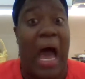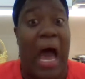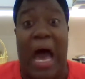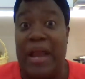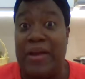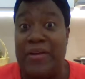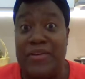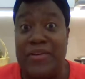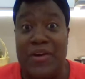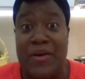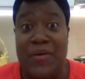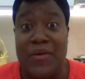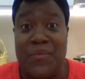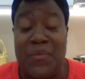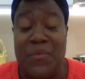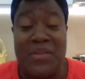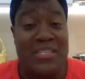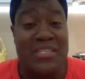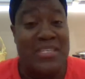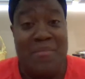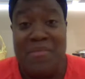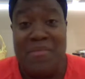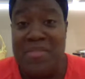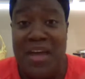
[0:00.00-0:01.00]
I don't know.
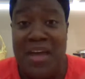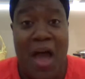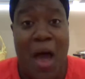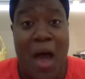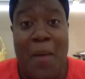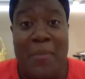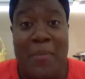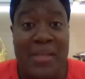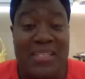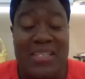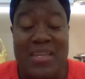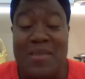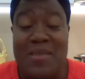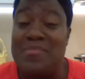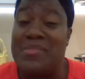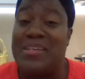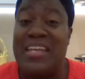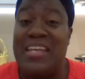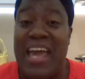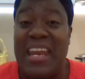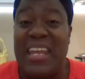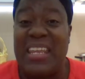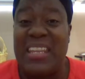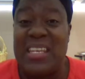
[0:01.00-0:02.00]
With some of the comments I've been
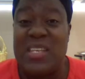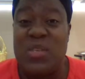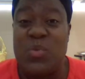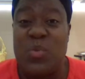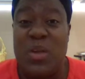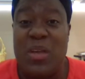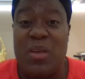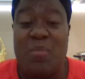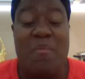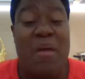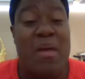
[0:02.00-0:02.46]
getting this week,